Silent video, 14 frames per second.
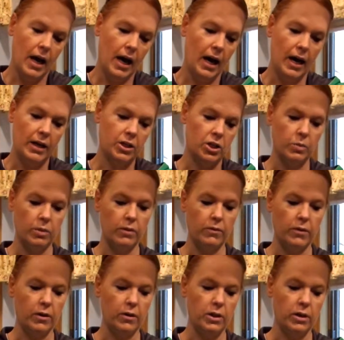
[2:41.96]
I just
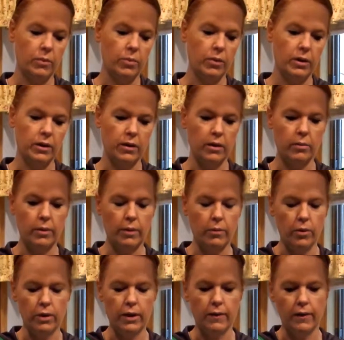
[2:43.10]
prefer to put a little bit
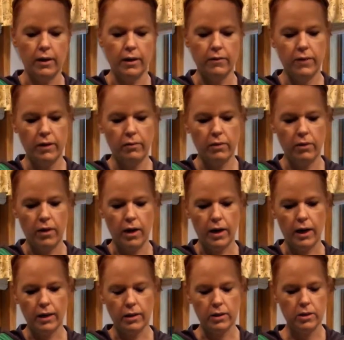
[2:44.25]
more in there. If they were thawed, I
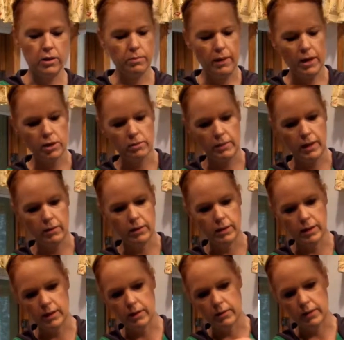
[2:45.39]
could smash them down in
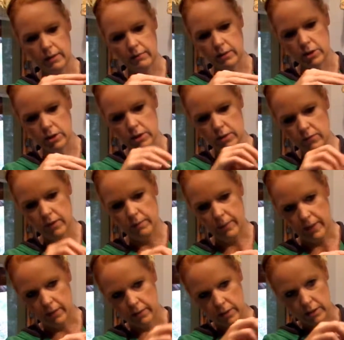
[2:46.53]
there. They would just fit
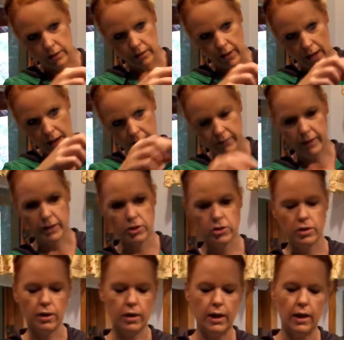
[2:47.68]
better. There's a lot of
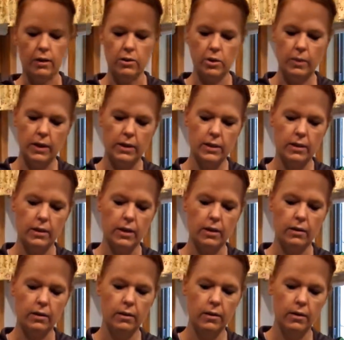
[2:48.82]
extra air space in there.
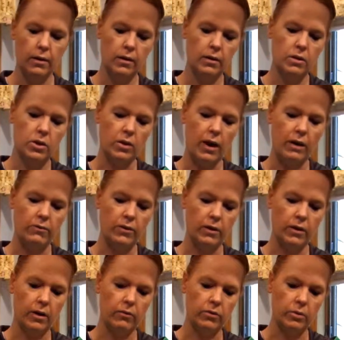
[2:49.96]
So I feel
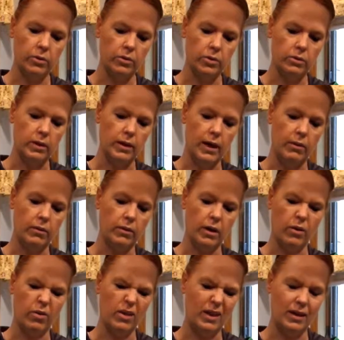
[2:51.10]
comfortable doing that
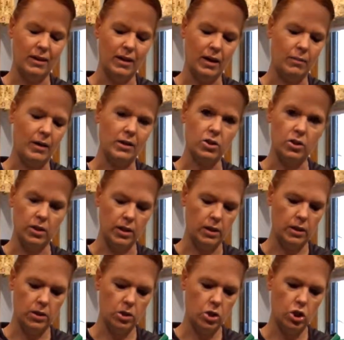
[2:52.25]
without thinking that I'm actually
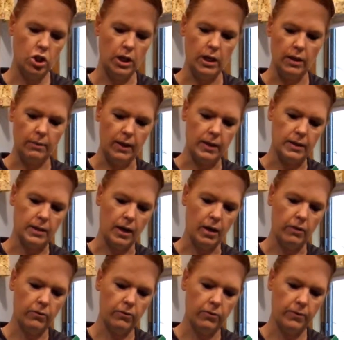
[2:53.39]
cheating
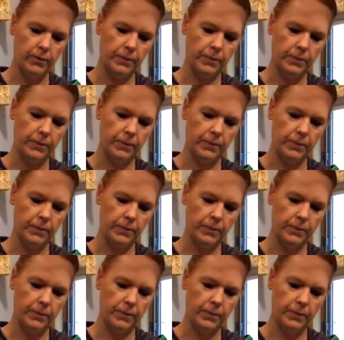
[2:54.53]
myself.